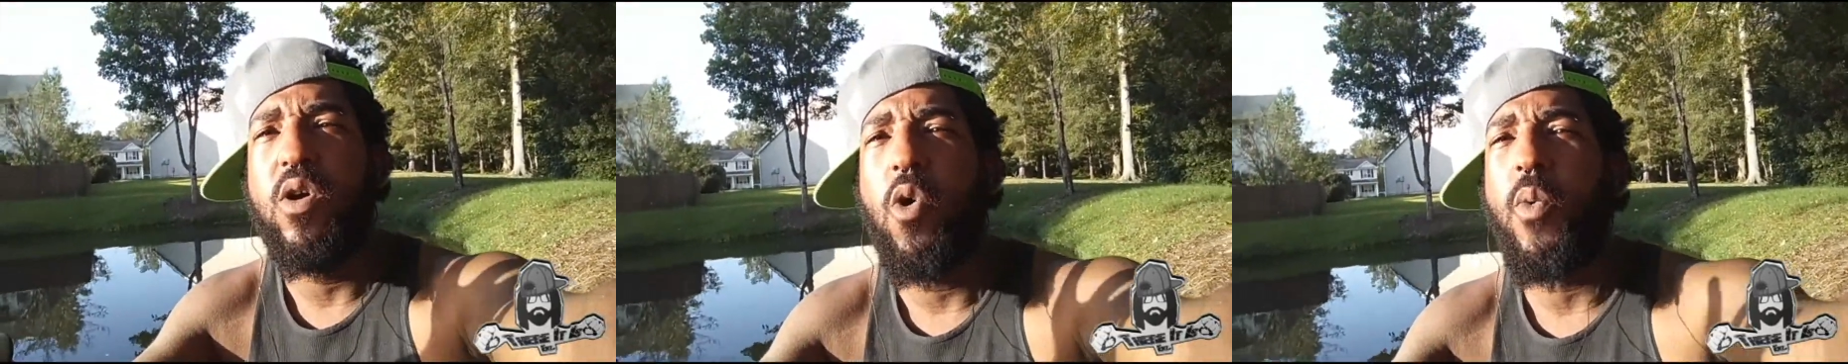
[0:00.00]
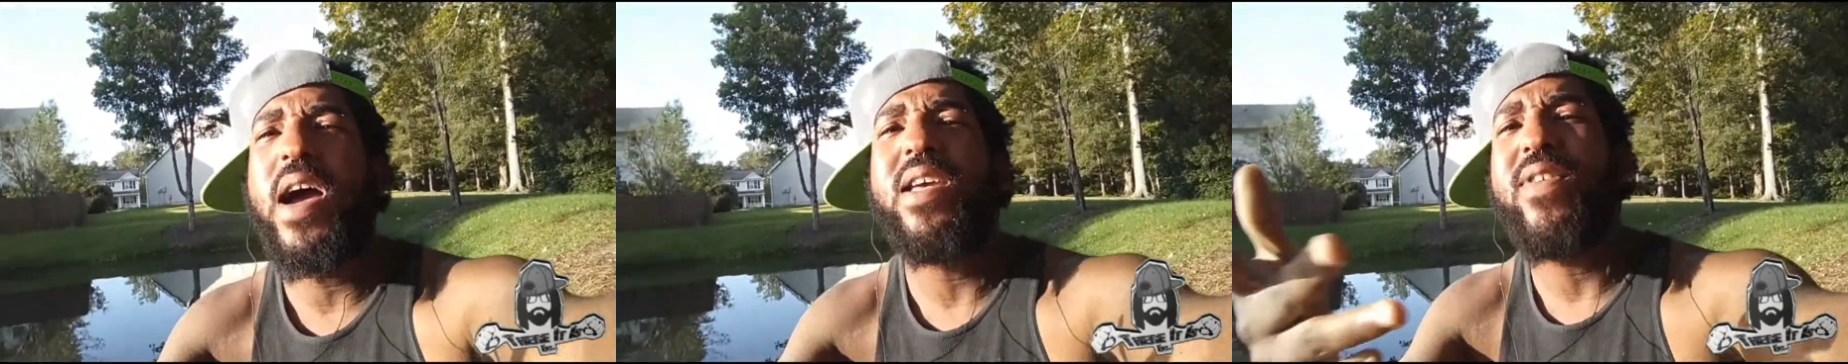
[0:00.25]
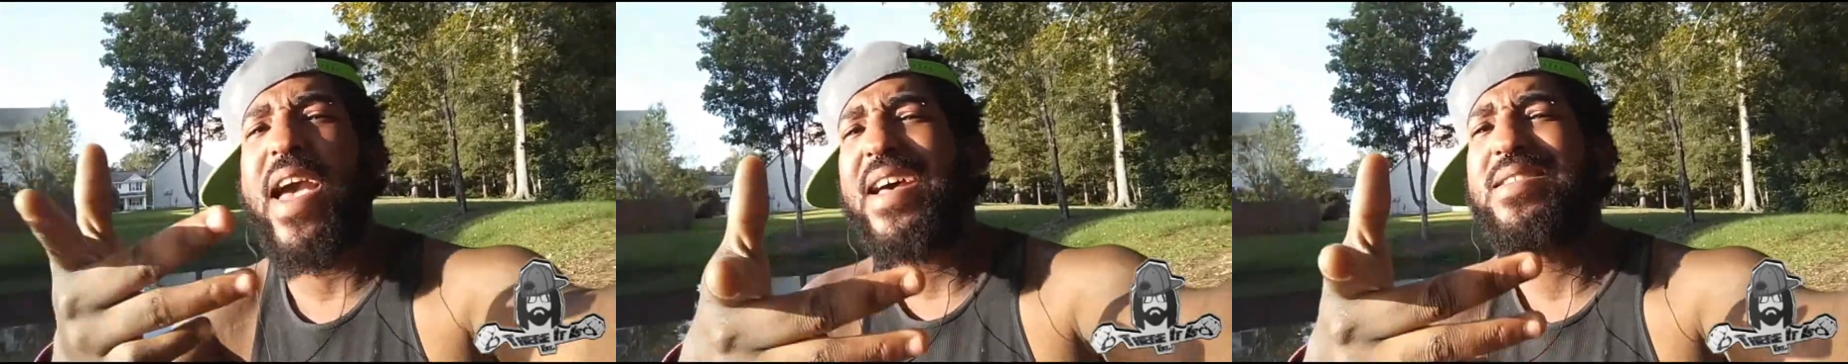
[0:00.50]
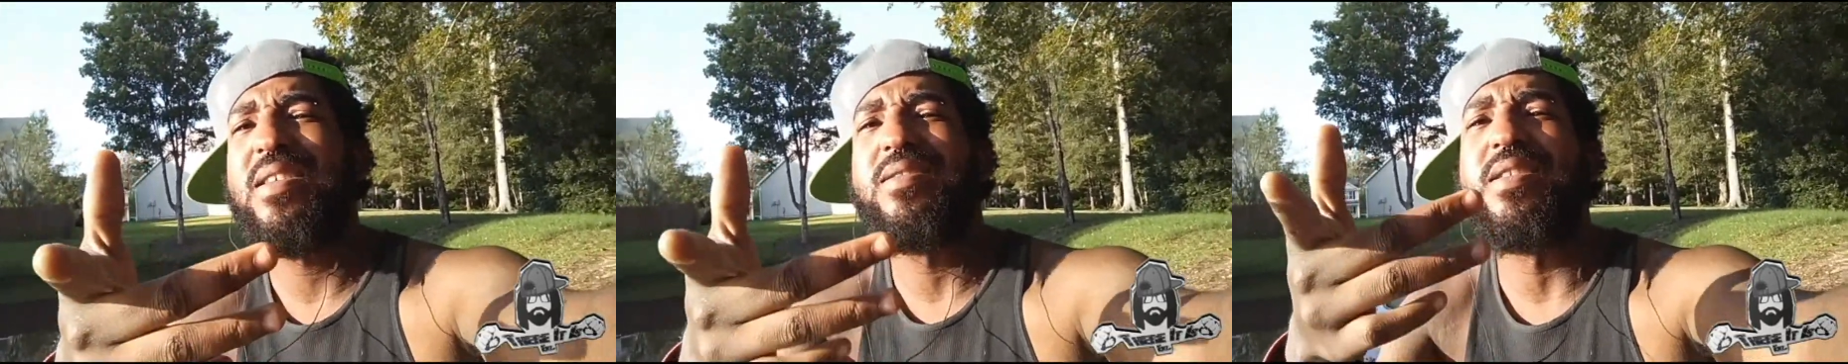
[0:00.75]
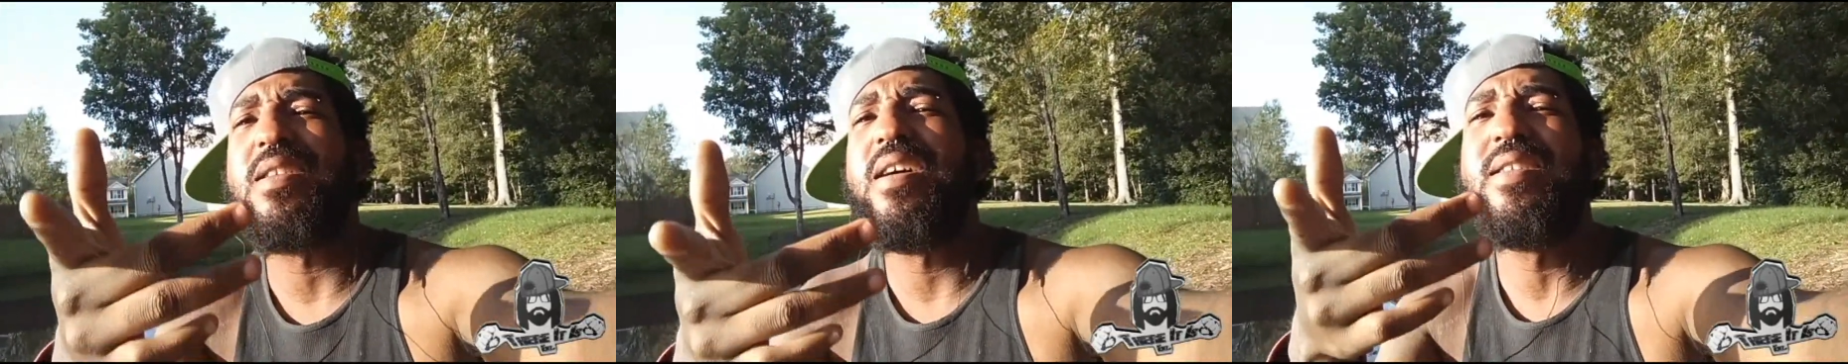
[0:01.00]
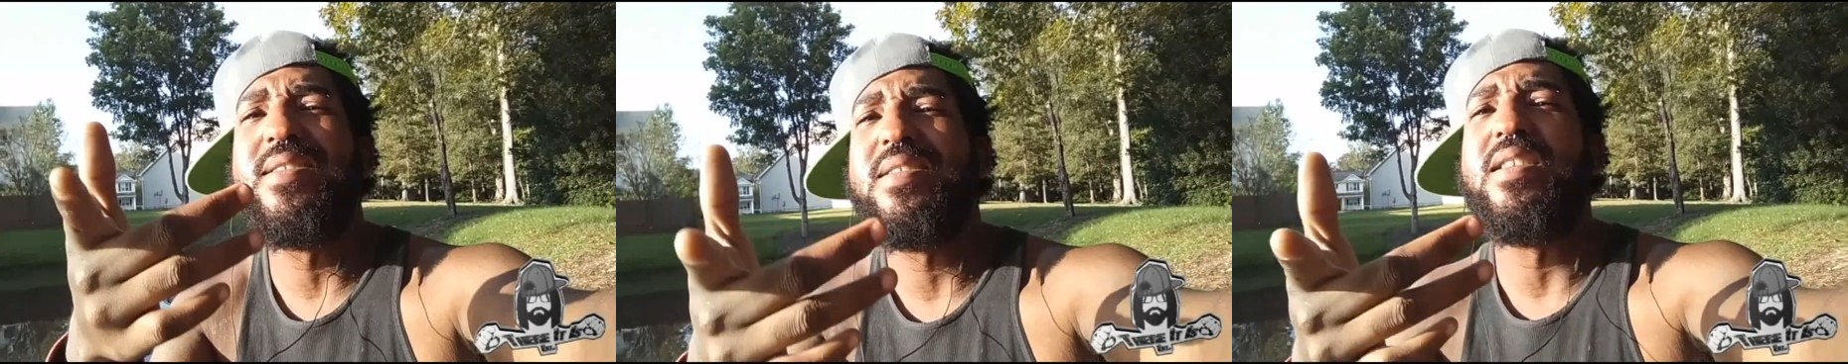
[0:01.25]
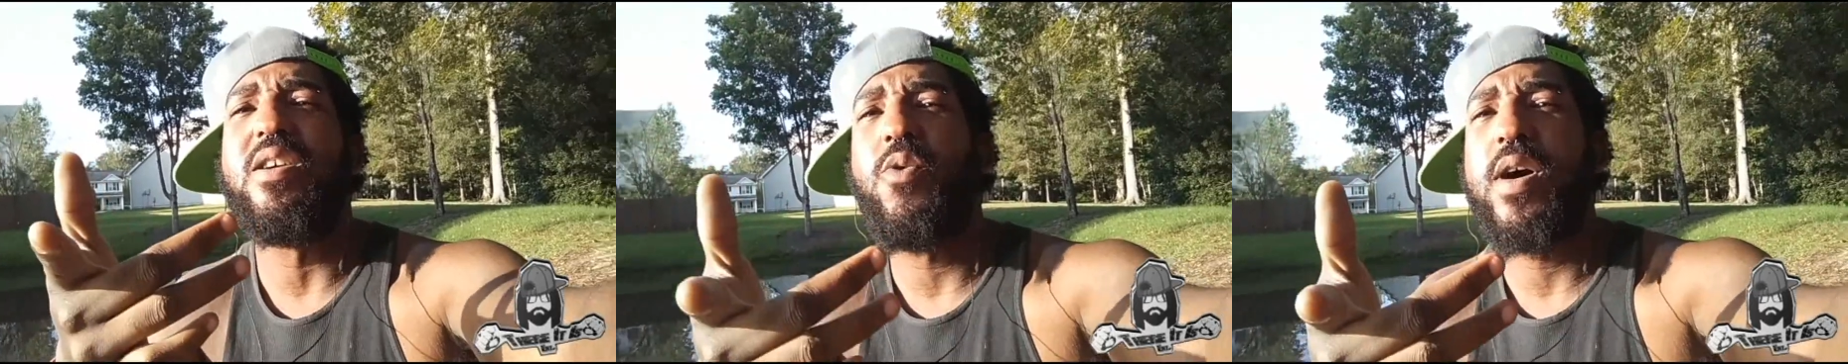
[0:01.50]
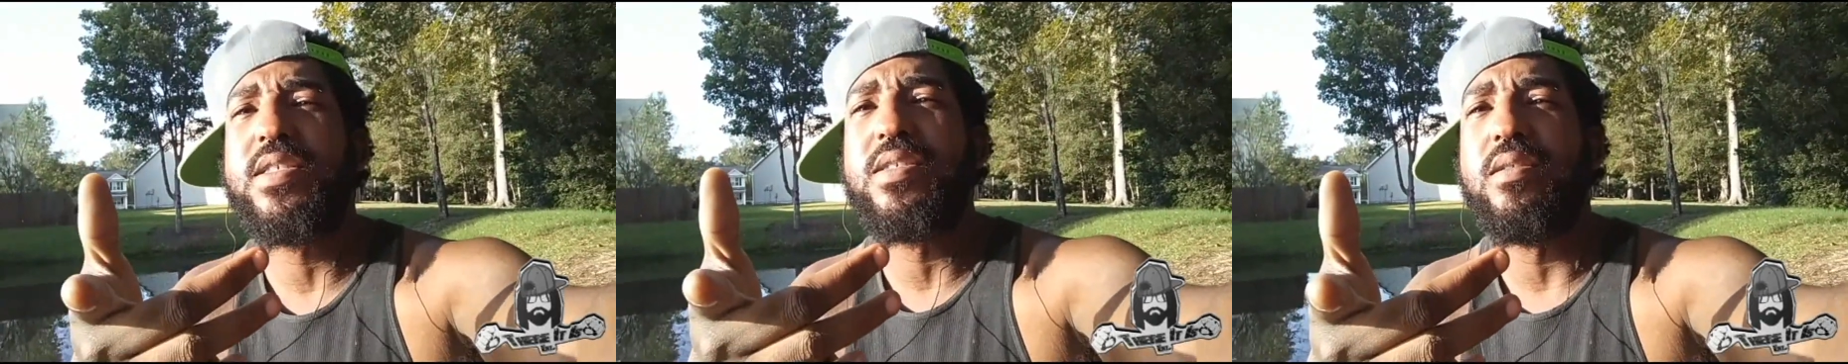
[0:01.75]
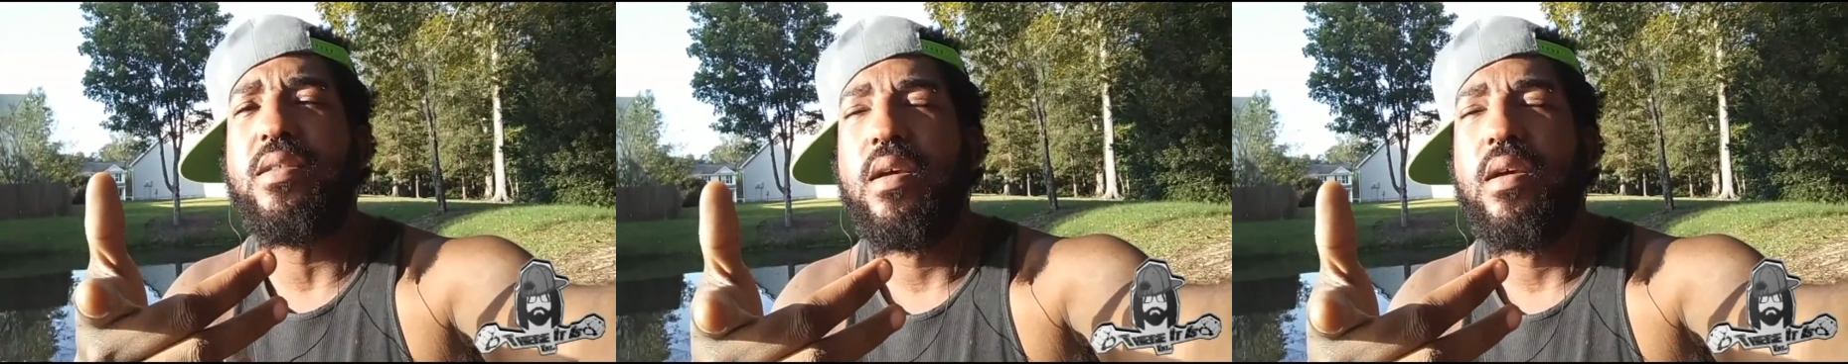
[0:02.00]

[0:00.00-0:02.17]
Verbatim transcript: Why even ask such a condescending question?